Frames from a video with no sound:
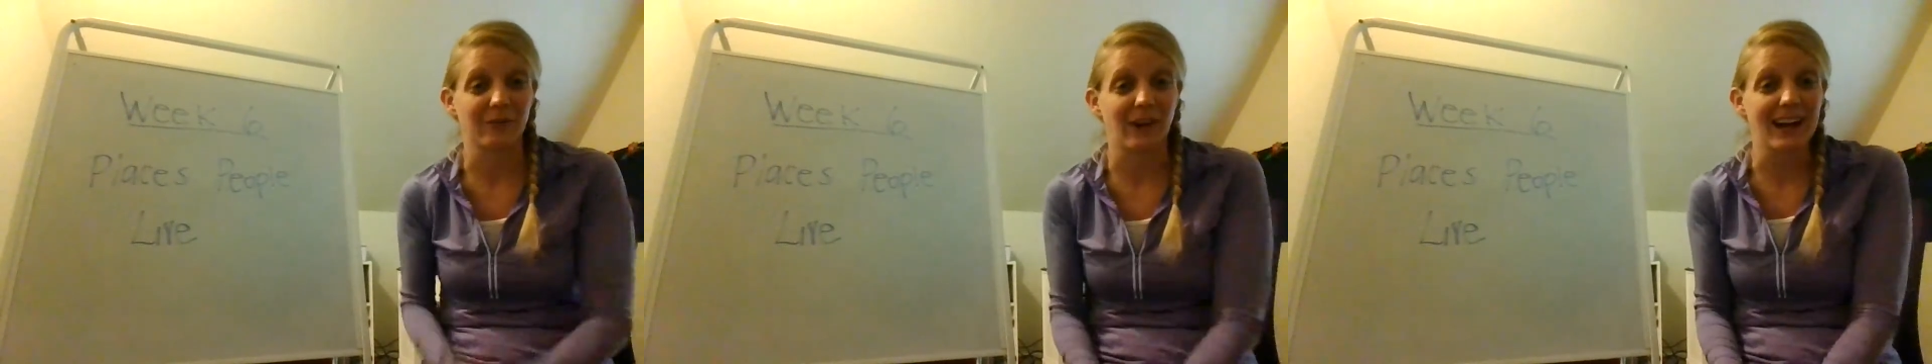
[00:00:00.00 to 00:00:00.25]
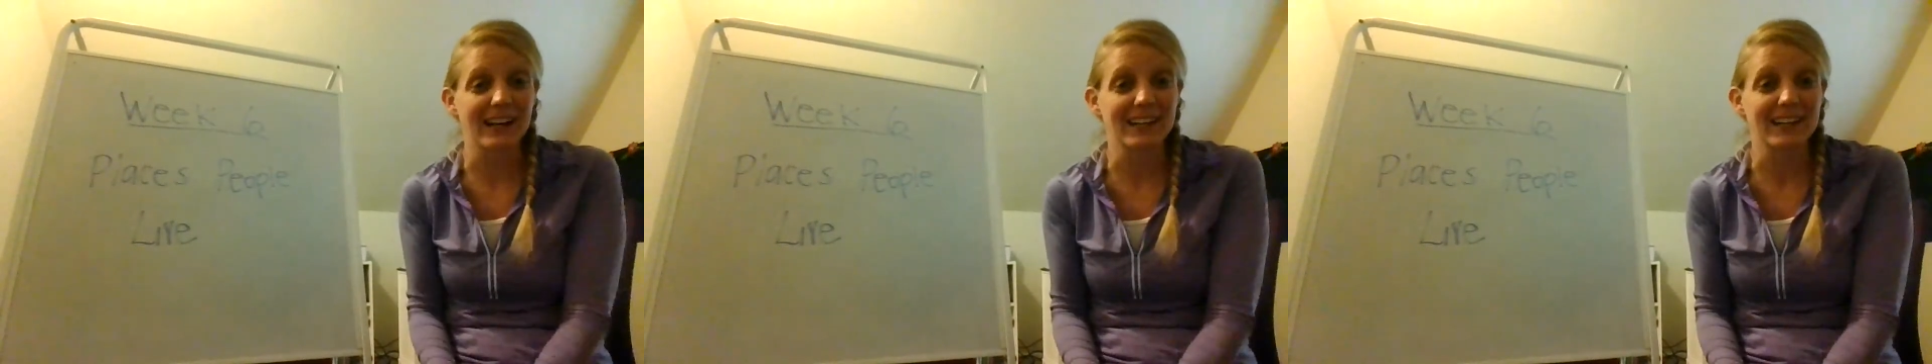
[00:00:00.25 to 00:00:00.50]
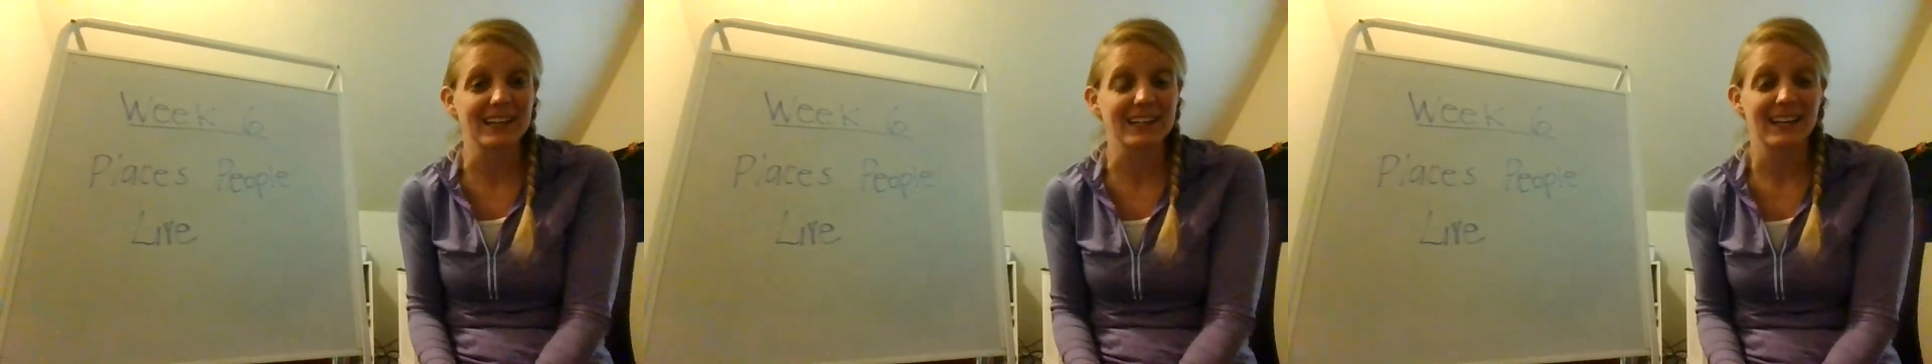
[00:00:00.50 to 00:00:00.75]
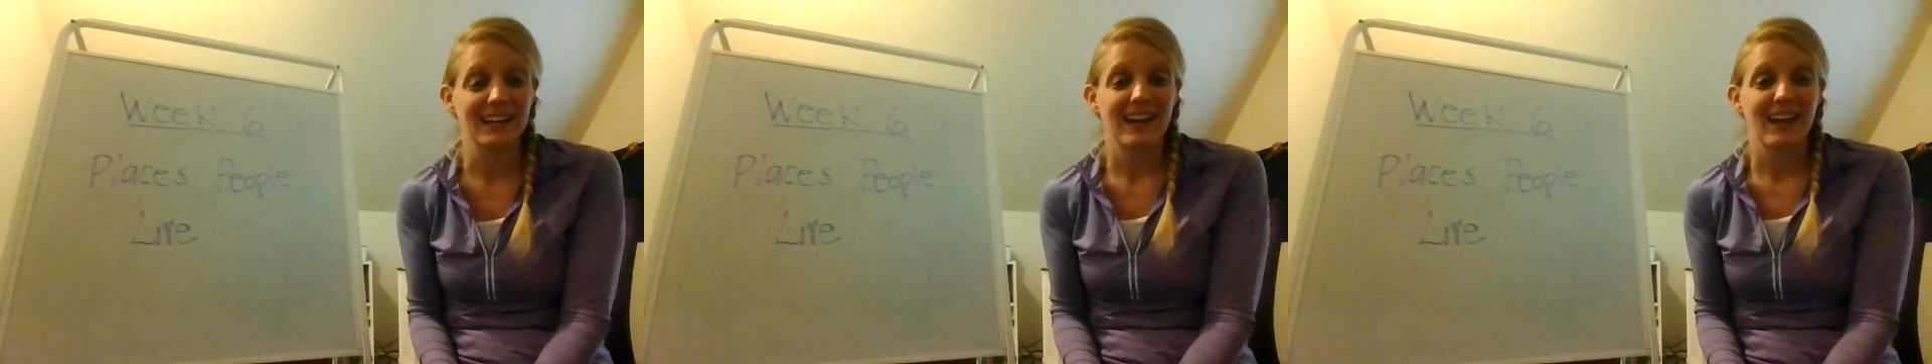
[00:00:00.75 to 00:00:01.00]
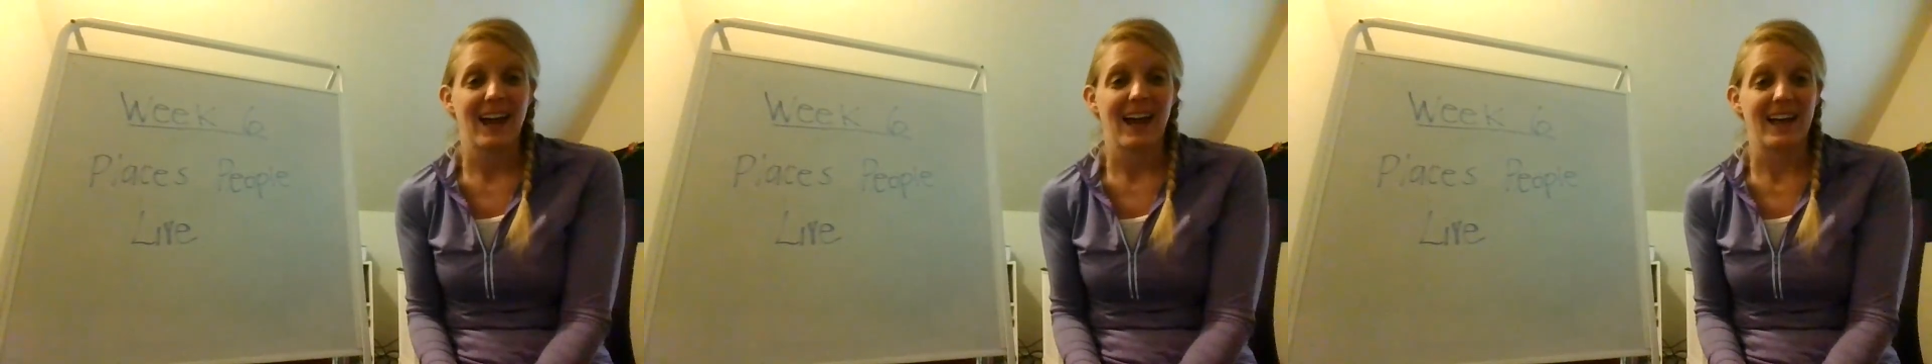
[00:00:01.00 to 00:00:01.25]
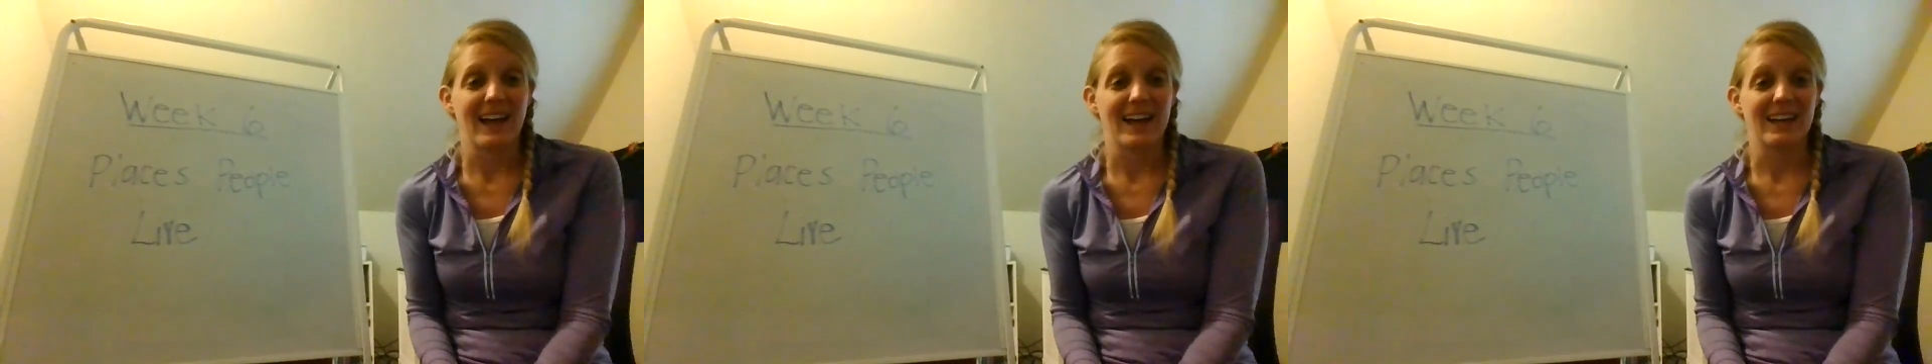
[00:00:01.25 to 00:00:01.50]
writing.
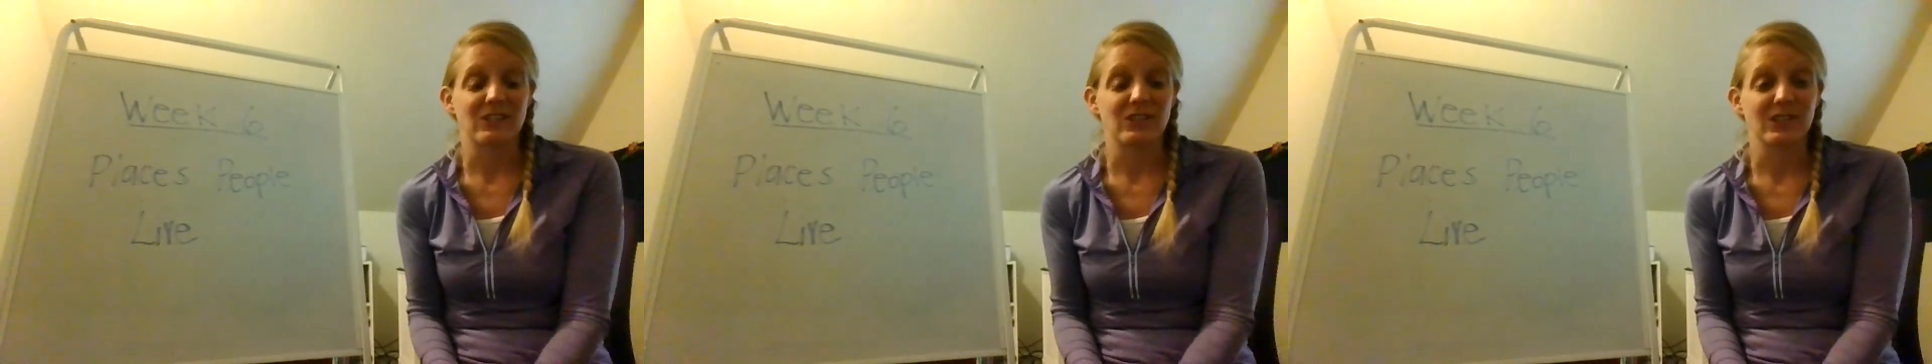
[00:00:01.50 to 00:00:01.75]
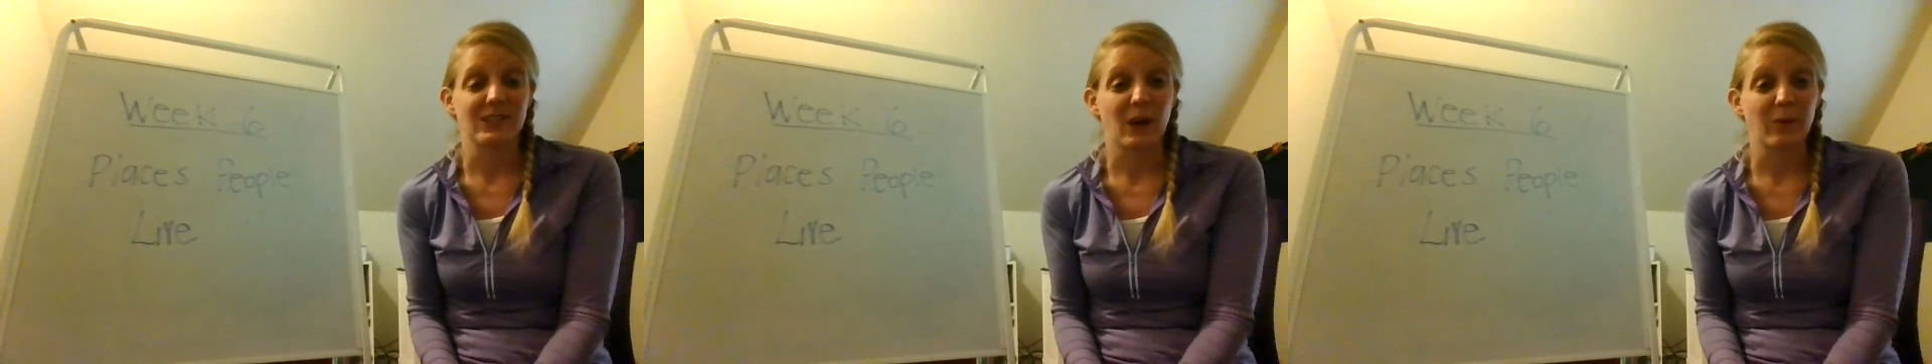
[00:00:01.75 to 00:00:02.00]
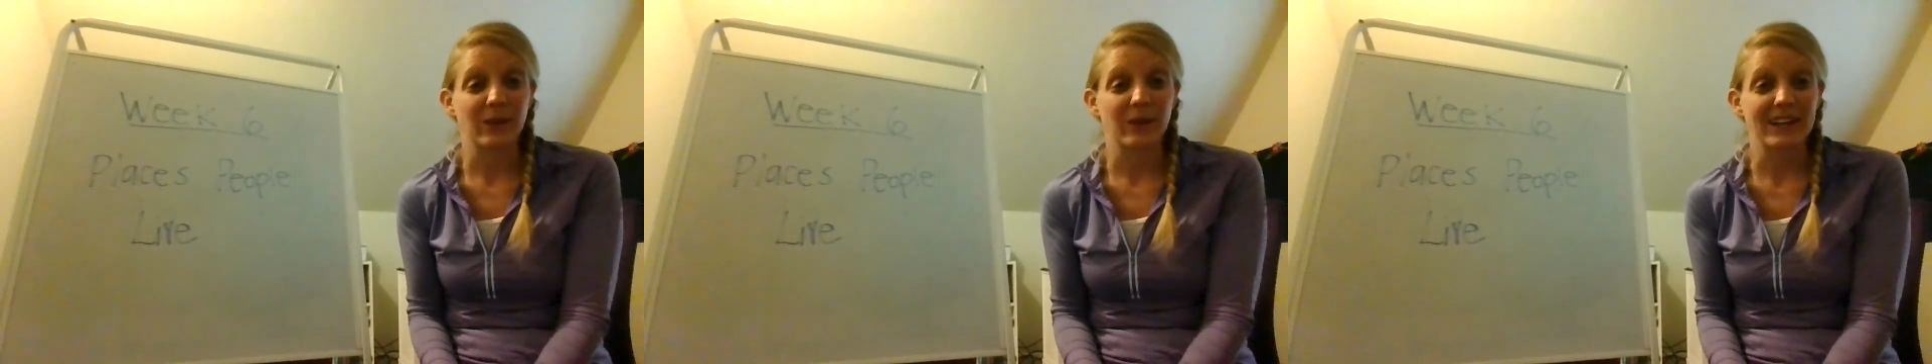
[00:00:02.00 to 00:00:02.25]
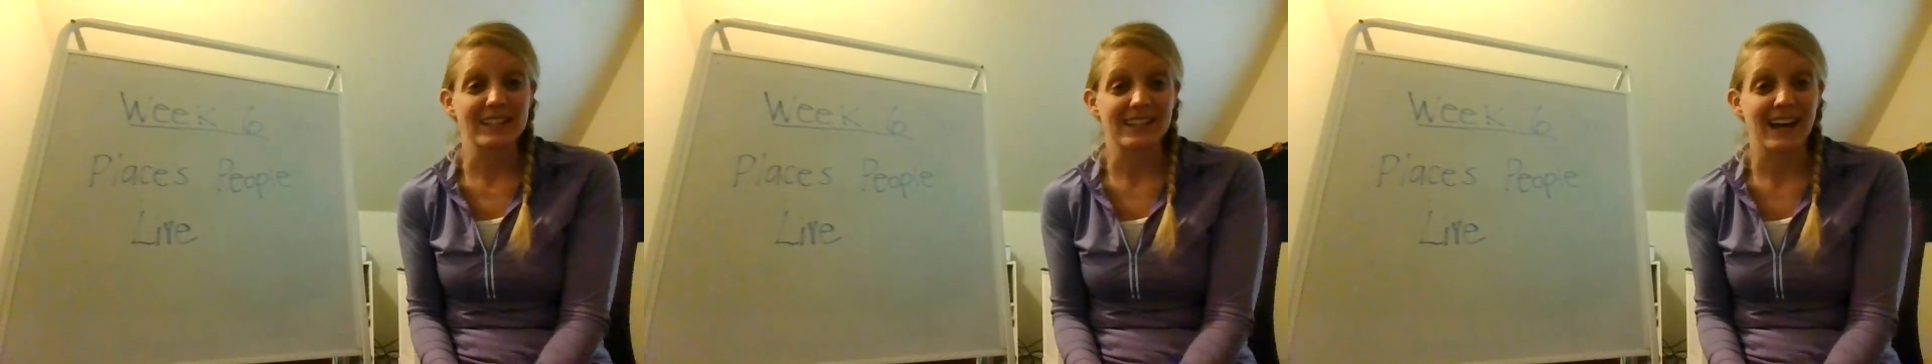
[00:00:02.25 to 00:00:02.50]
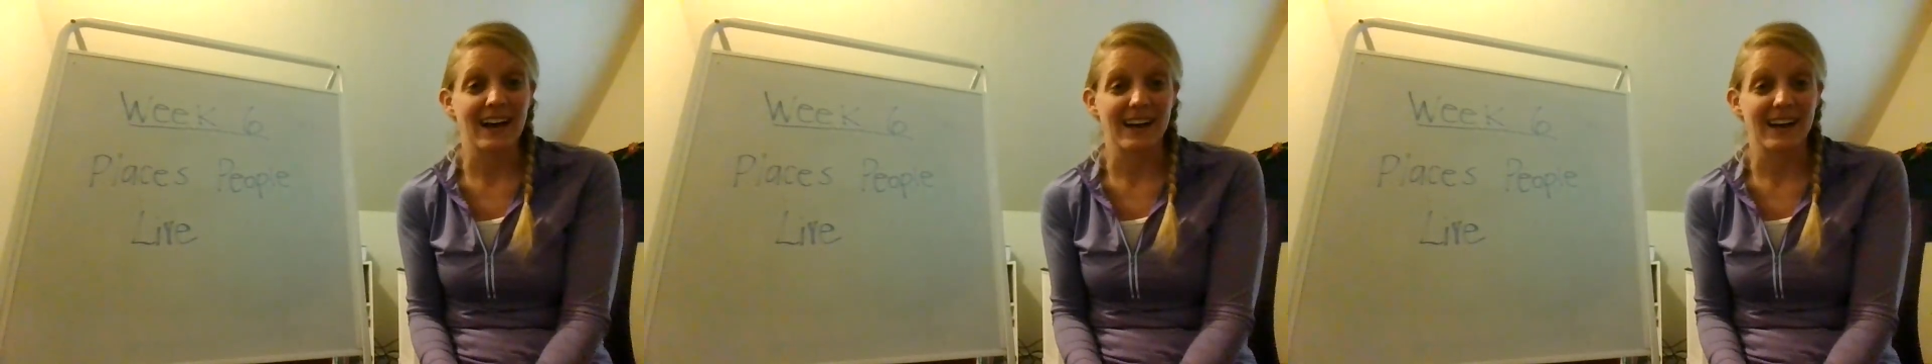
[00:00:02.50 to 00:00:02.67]
And just come ready to